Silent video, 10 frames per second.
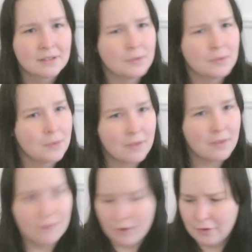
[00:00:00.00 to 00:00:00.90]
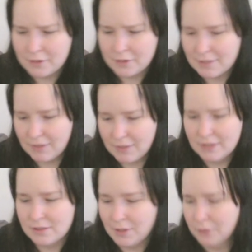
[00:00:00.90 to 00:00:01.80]
the fur or something,
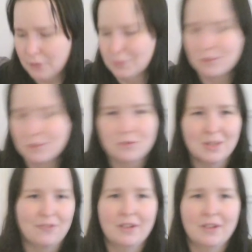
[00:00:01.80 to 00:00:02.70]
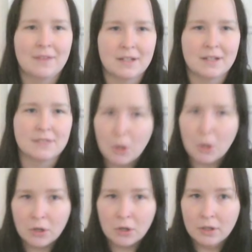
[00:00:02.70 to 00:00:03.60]
so I don't want to do anything that is wrong.